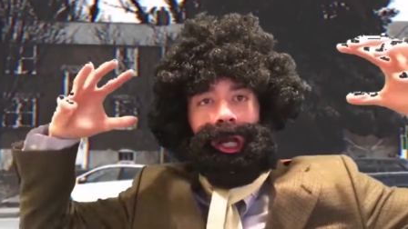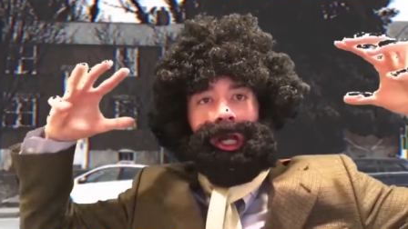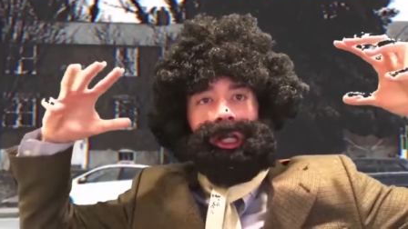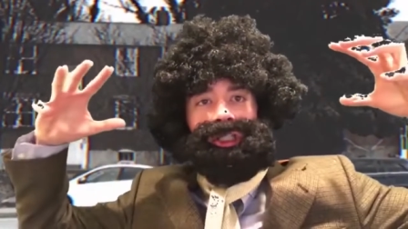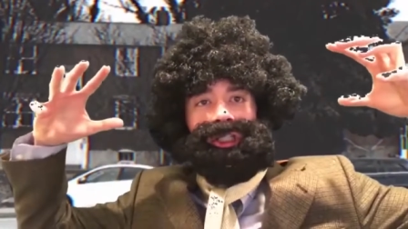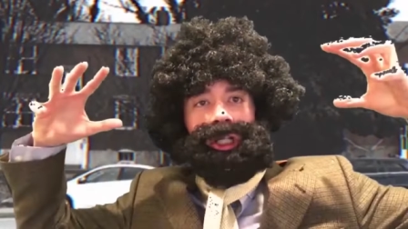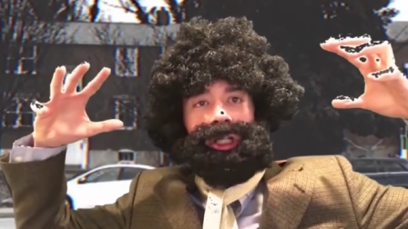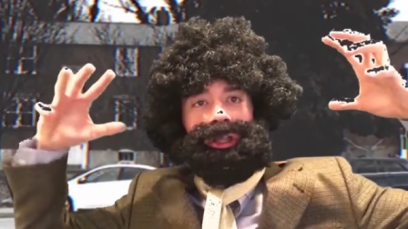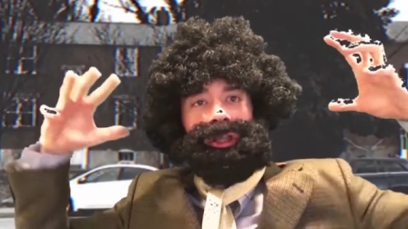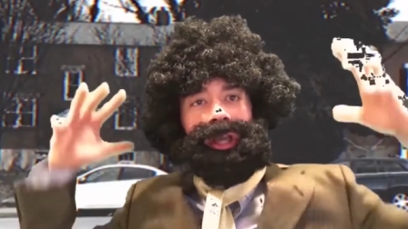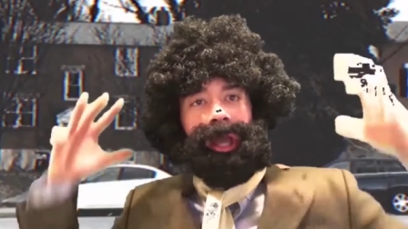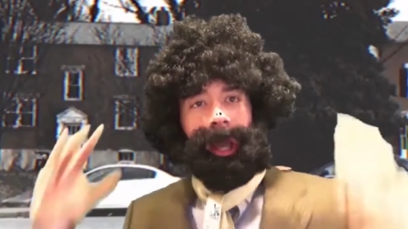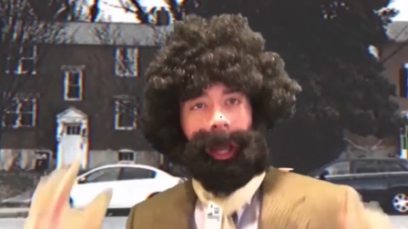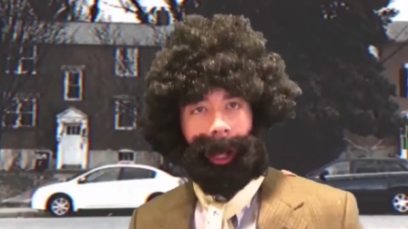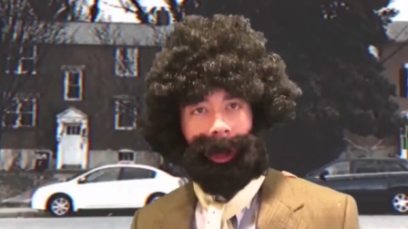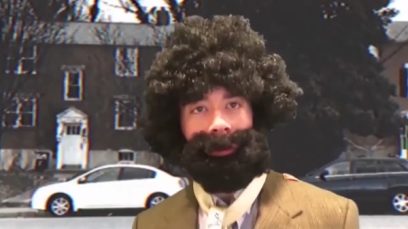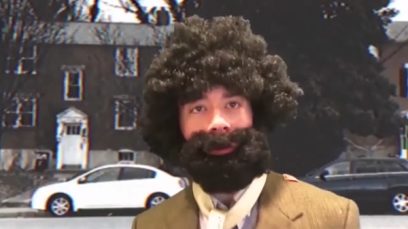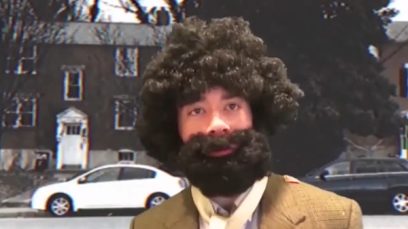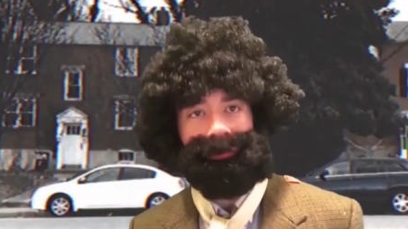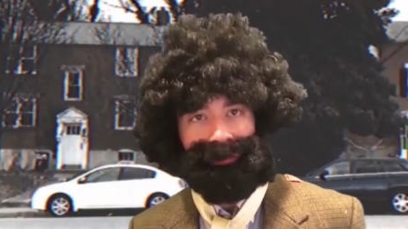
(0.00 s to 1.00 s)
It's a
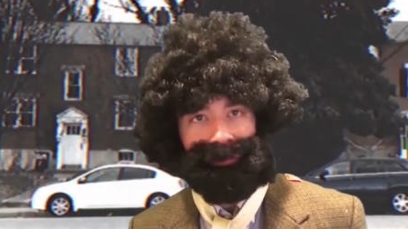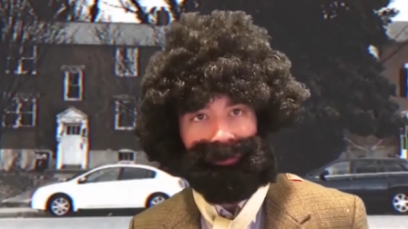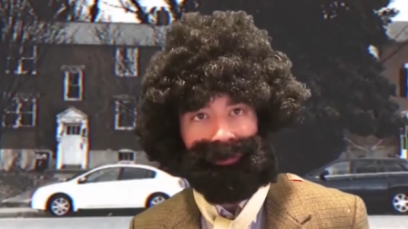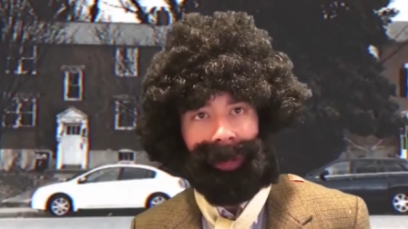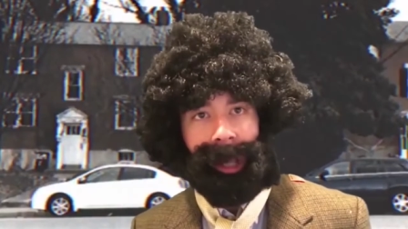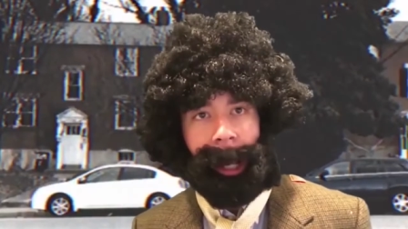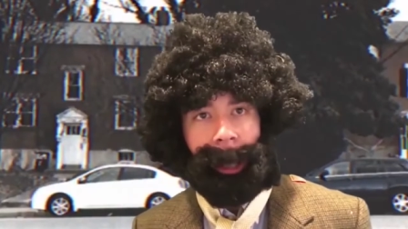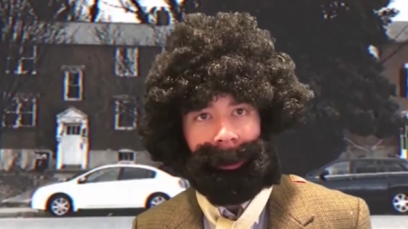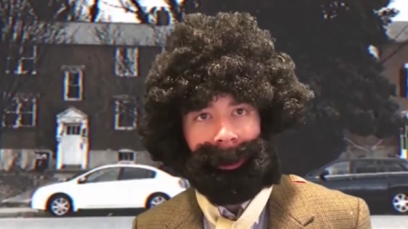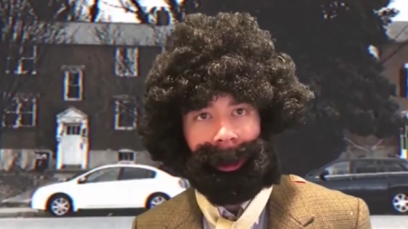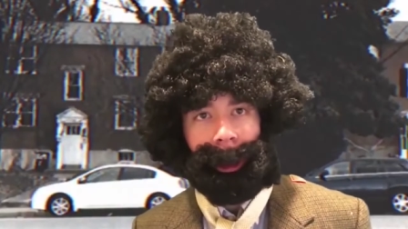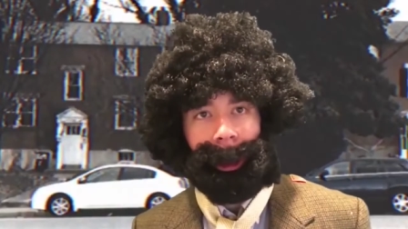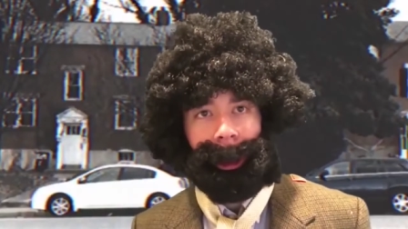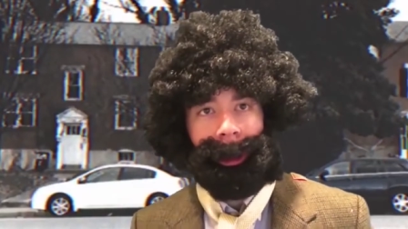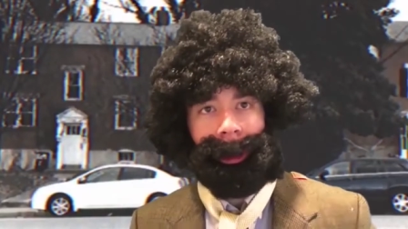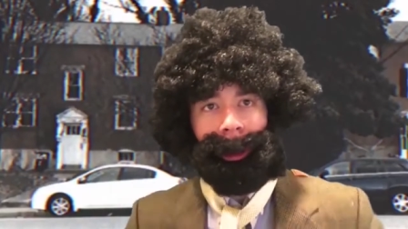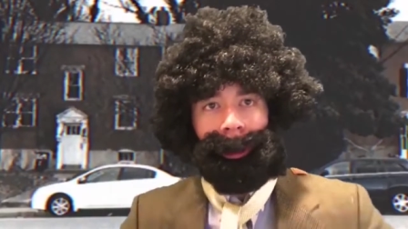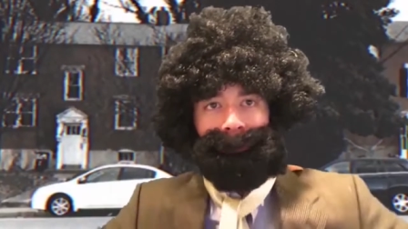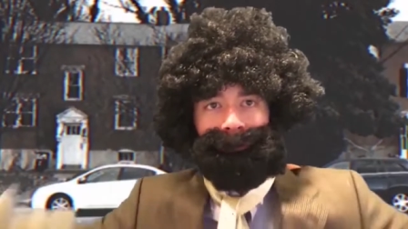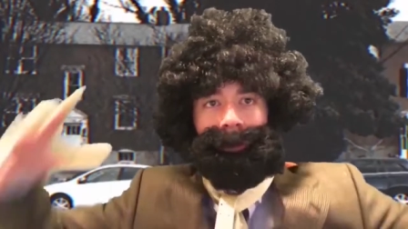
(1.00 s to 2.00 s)
town of magic.
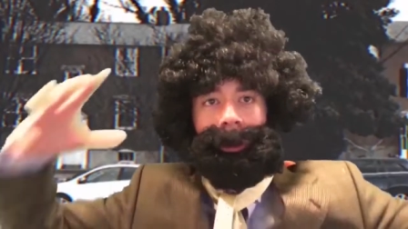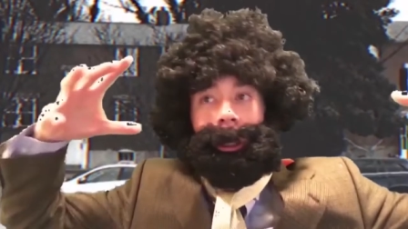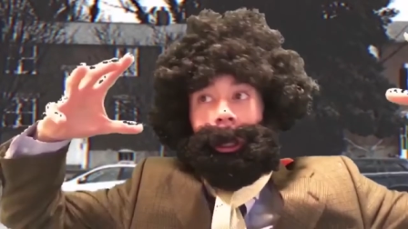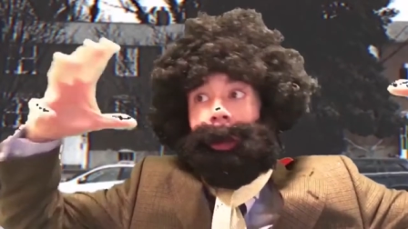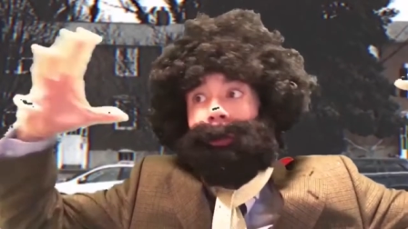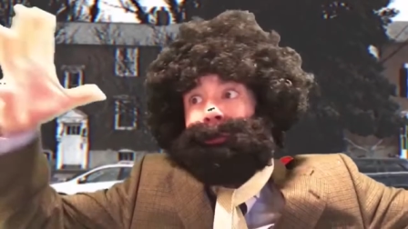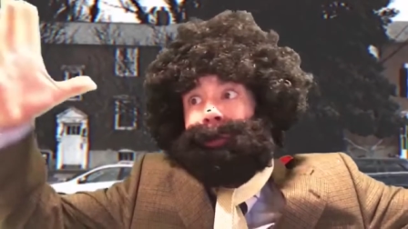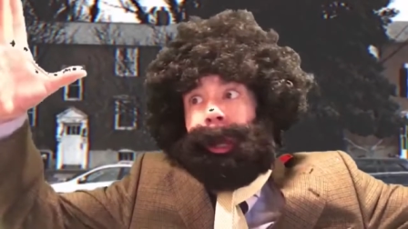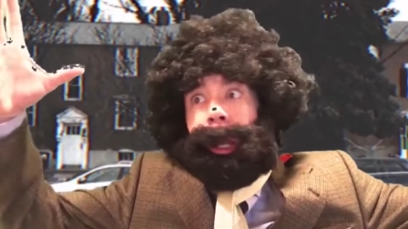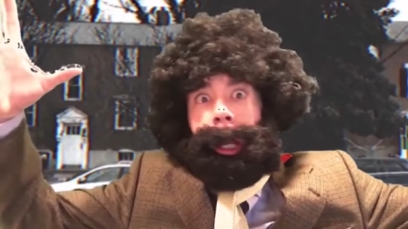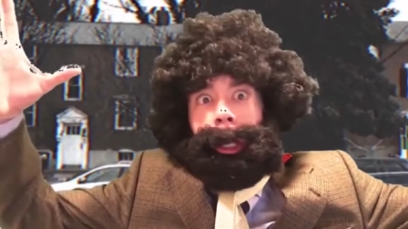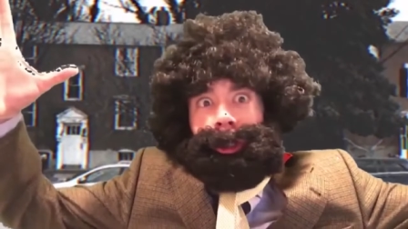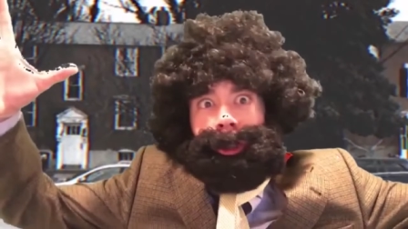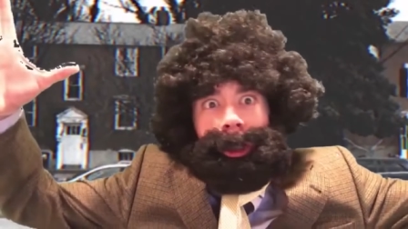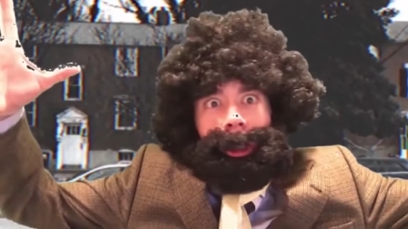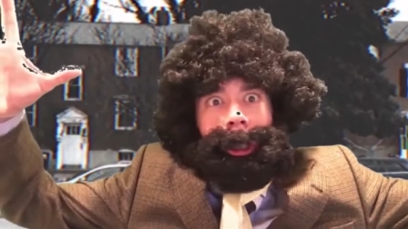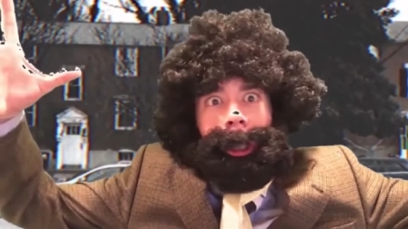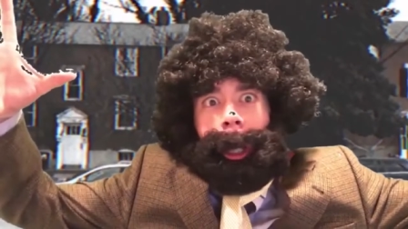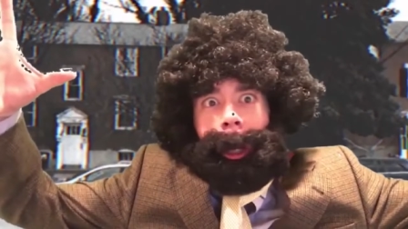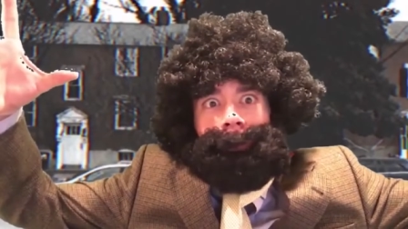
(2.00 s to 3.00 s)
We got
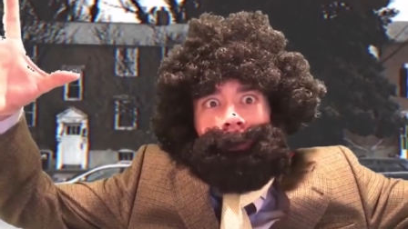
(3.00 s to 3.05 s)
magic